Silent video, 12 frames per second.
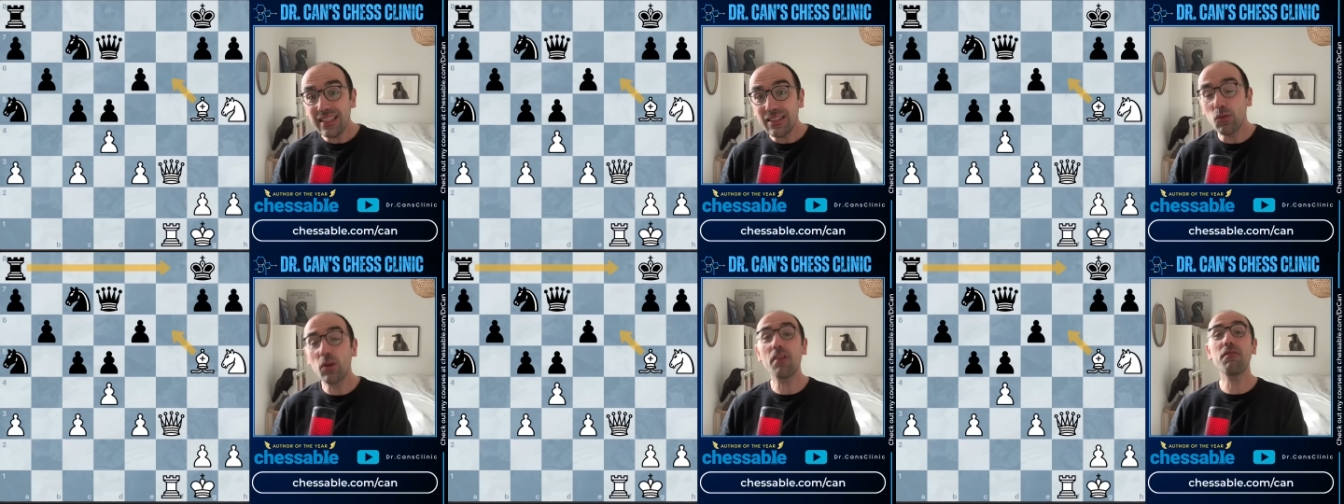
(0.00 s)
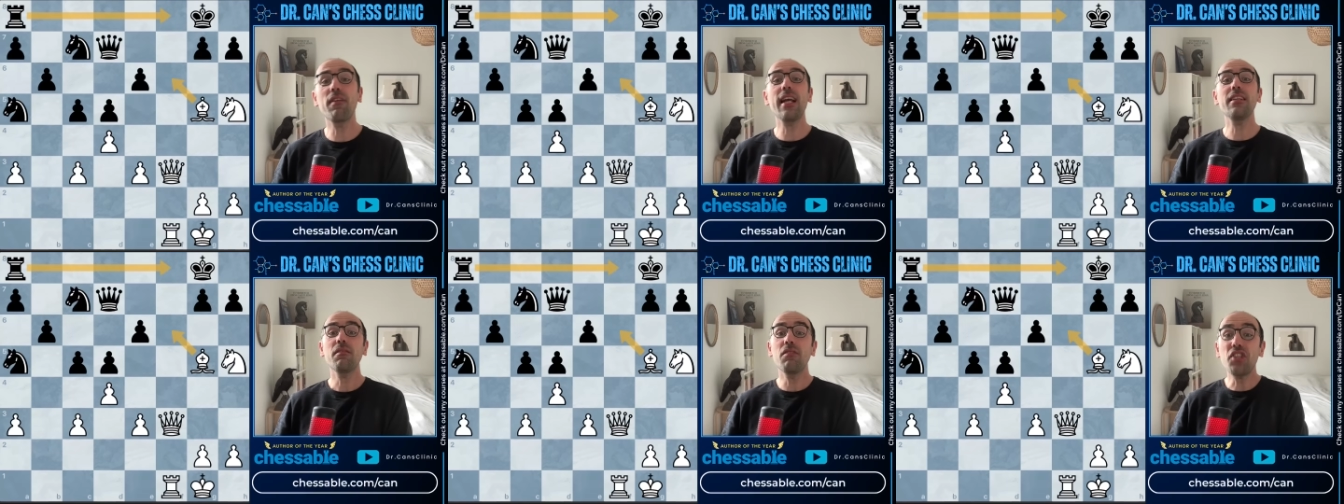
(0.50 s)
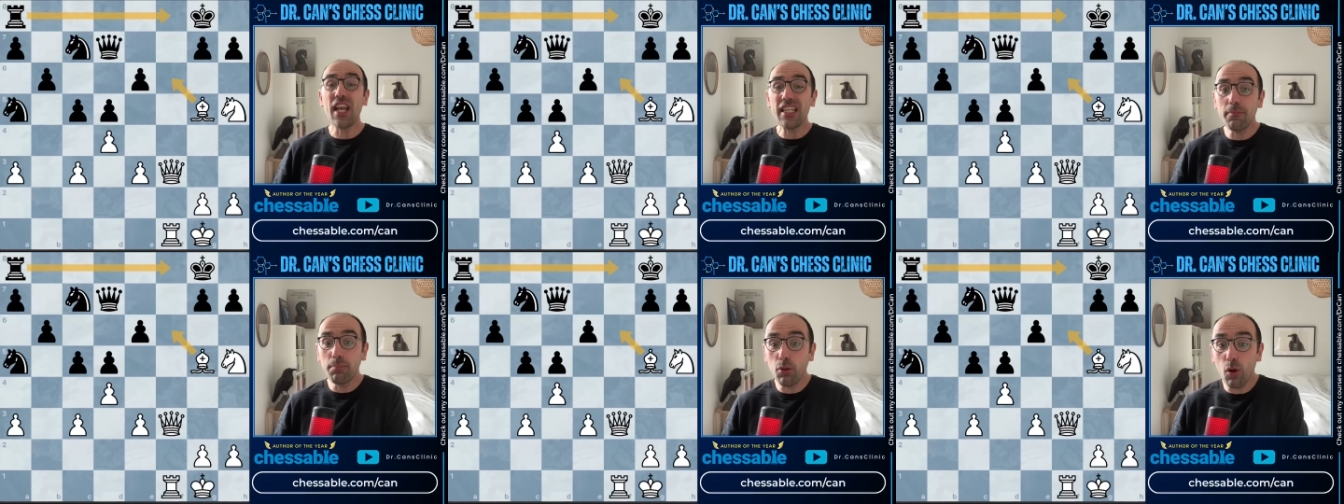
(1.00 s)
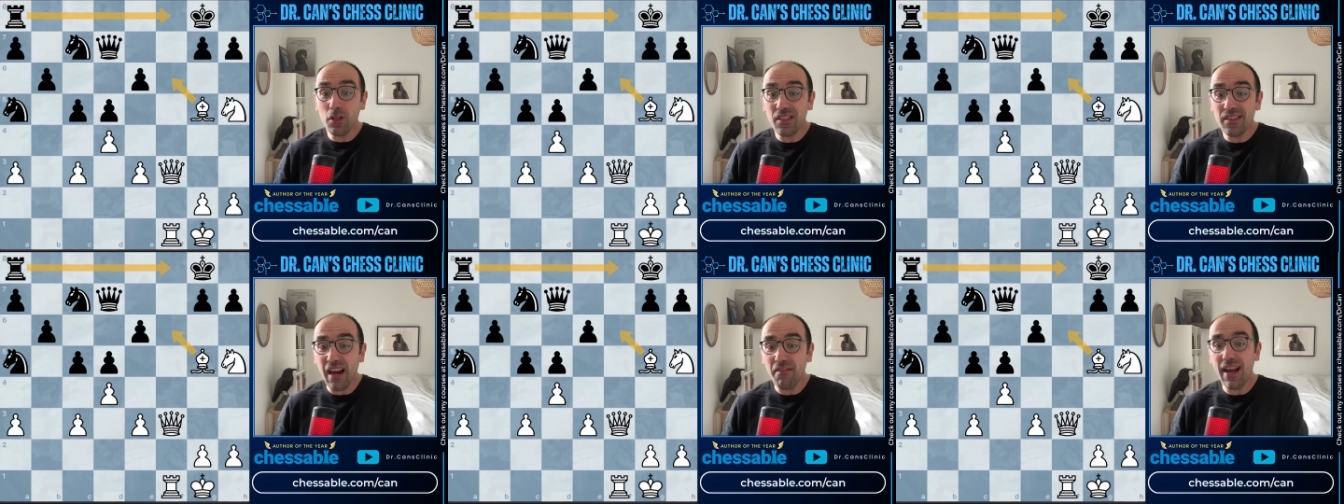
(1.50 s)
rook f8, which exploits
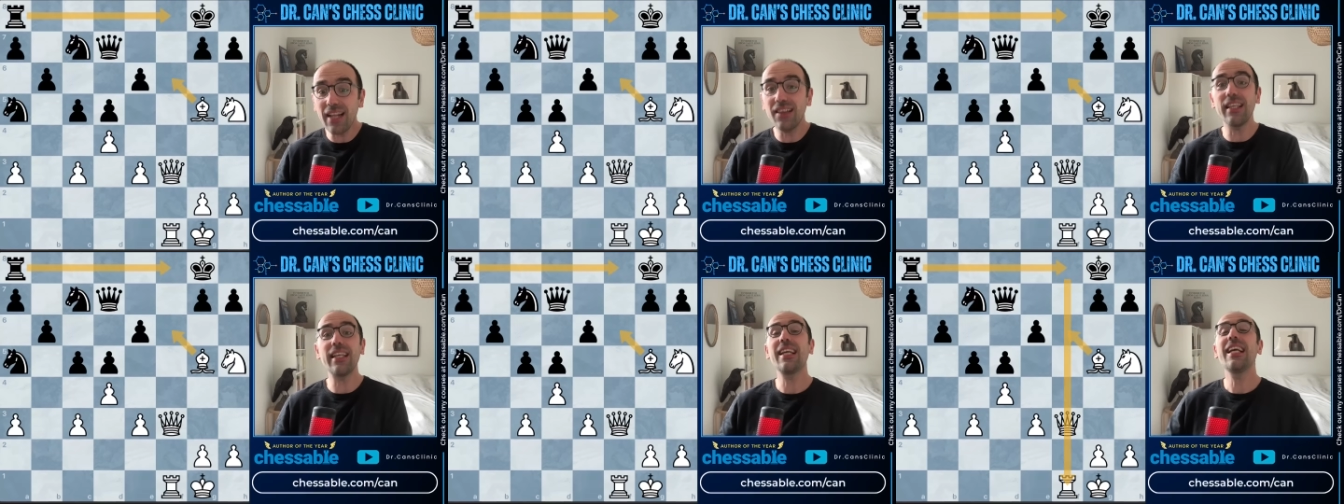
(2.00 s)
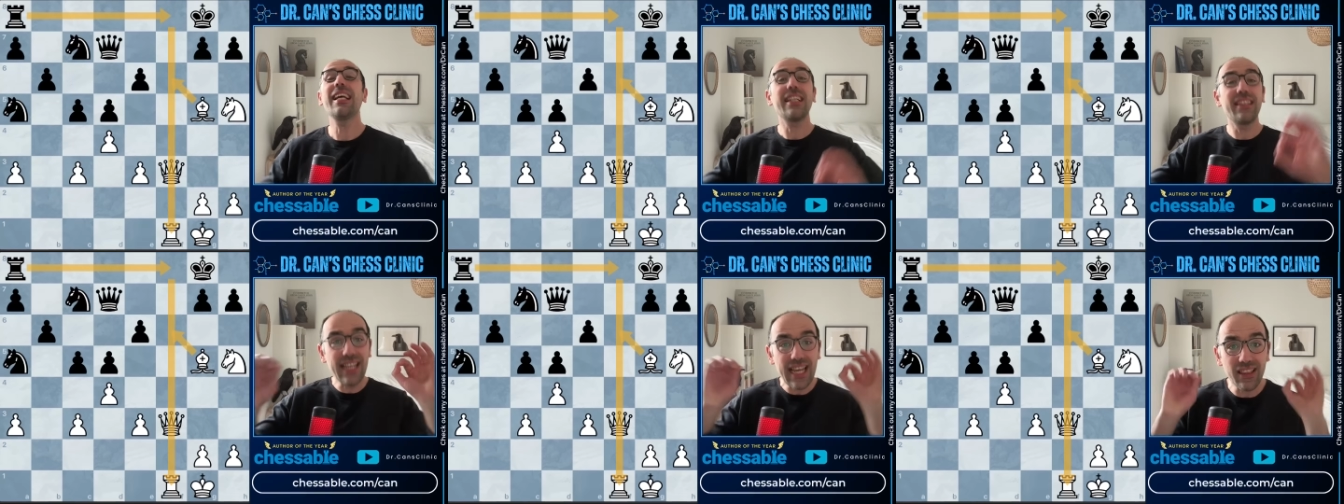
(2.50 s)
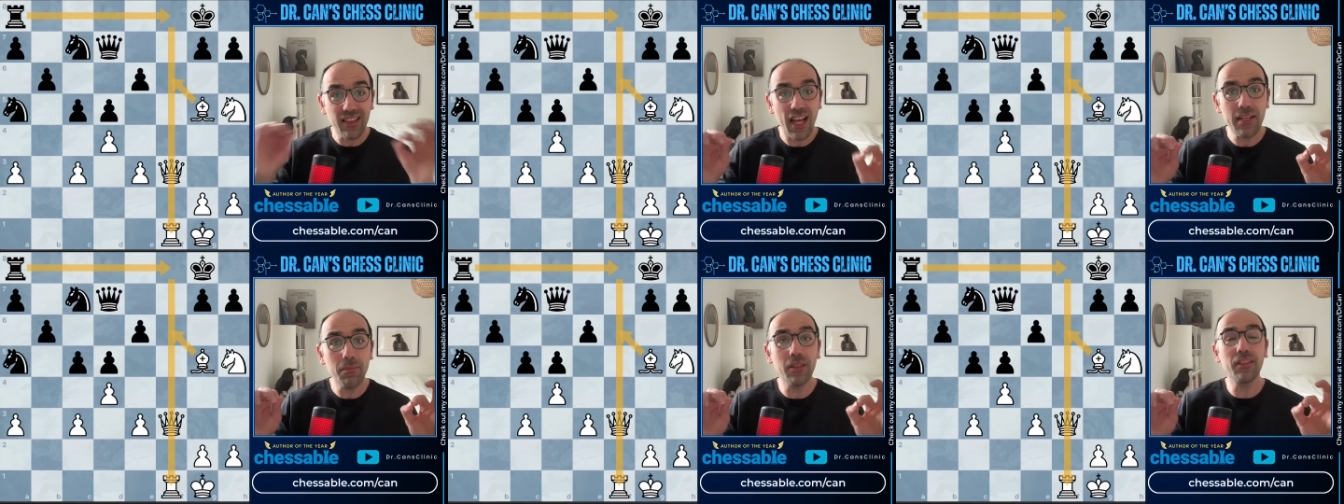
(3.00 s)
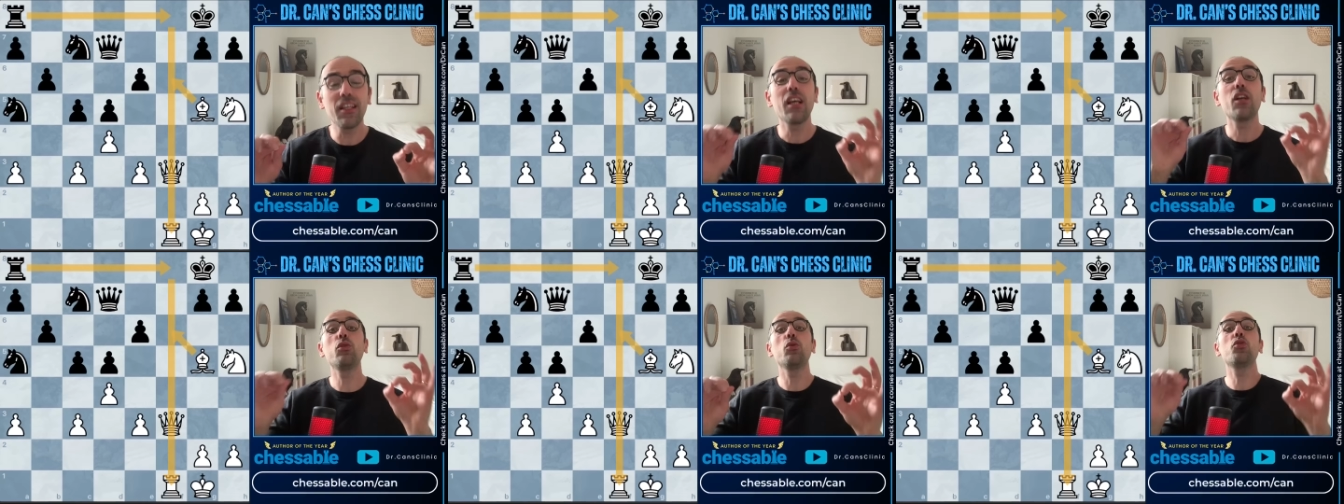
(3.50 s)
directly the alignment
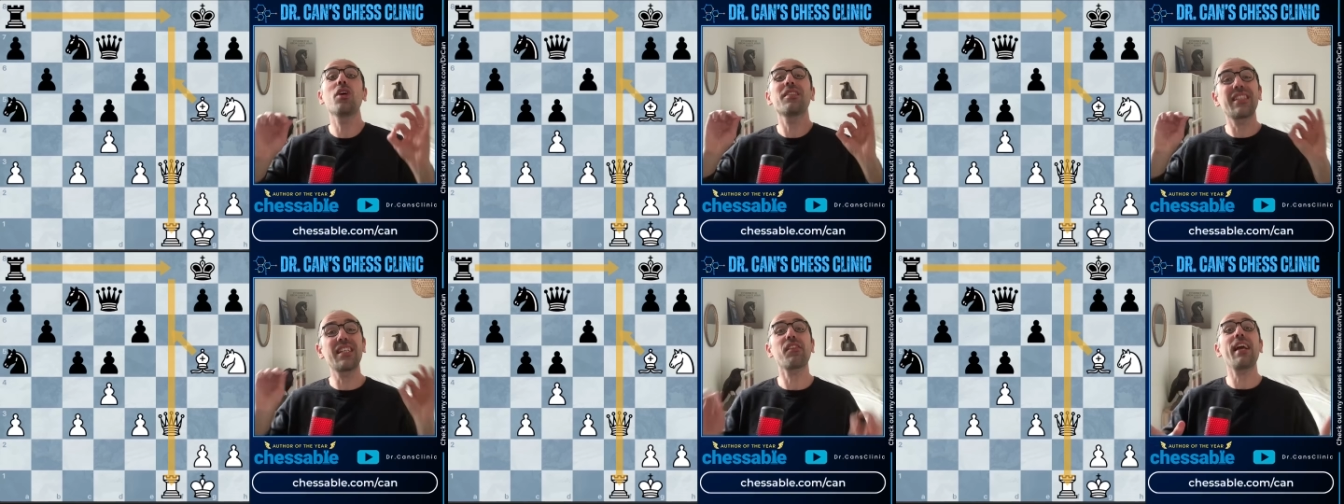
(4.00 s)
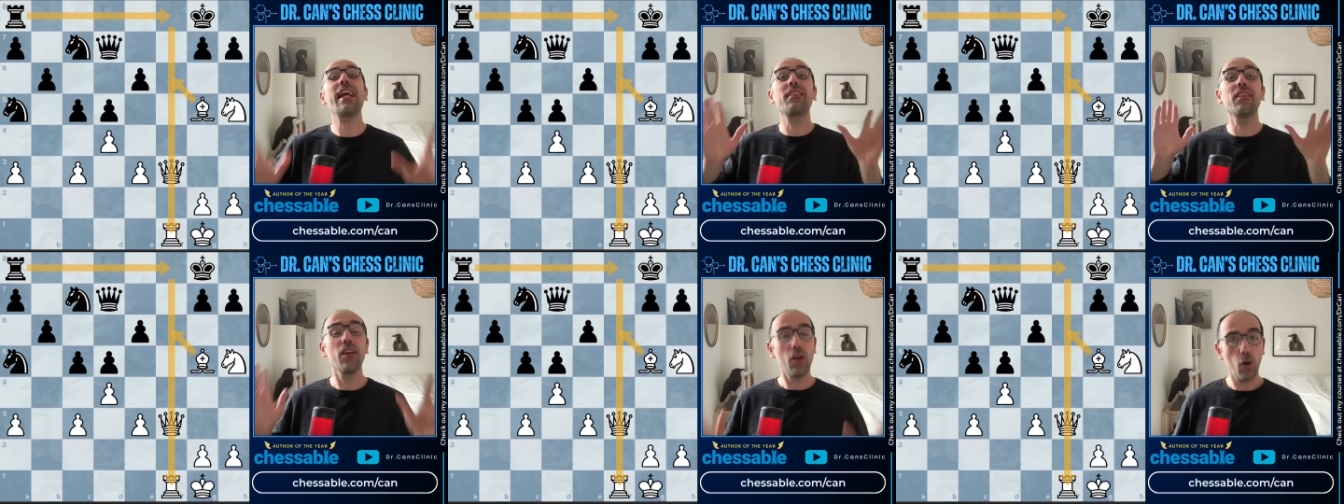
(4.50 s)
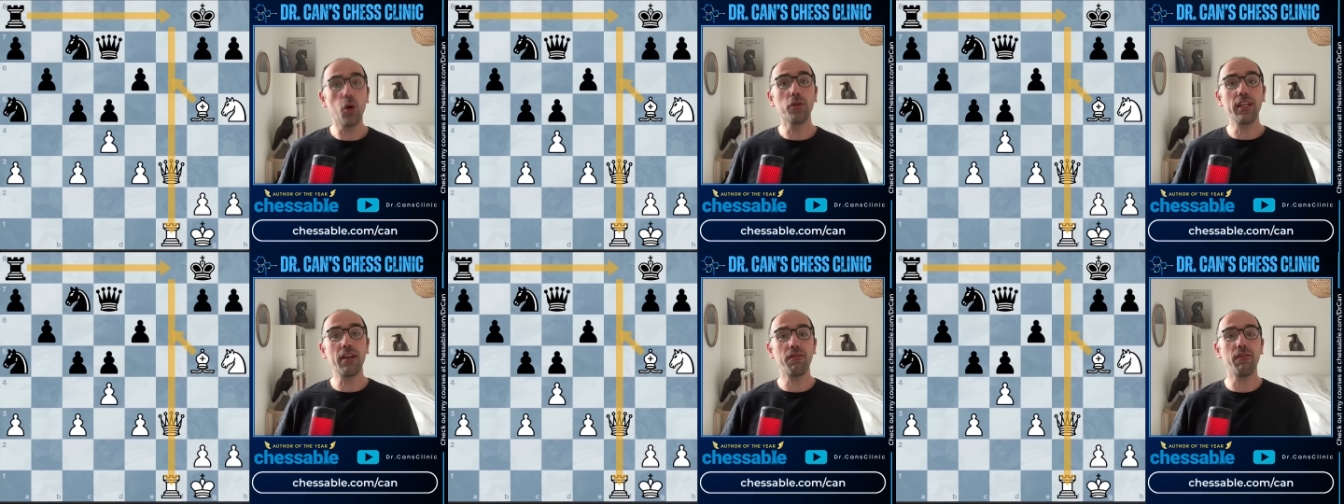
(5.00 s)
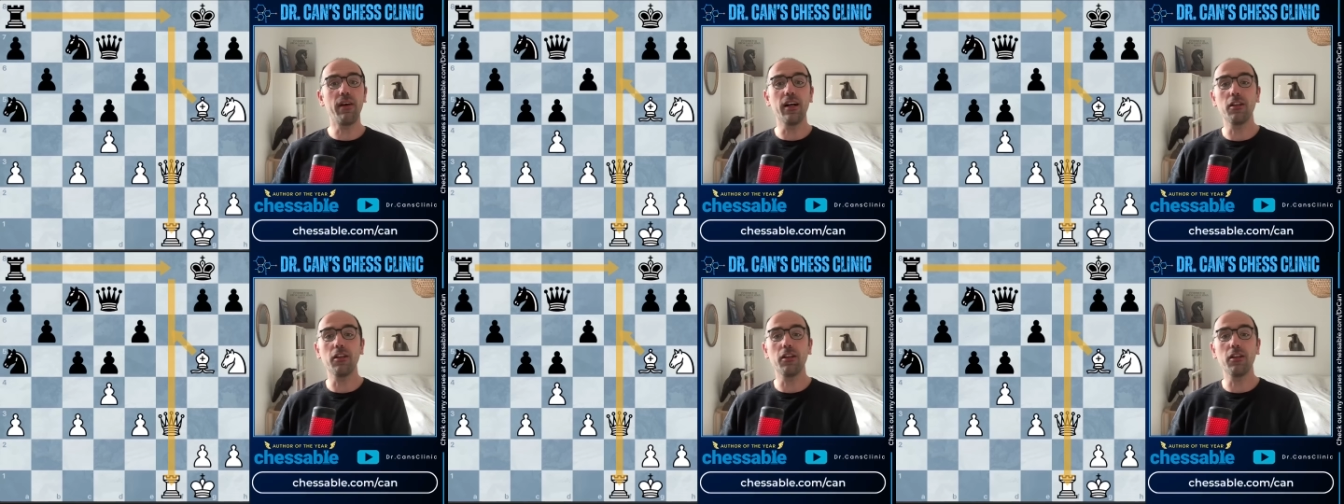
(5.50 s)
you just created on the f-file.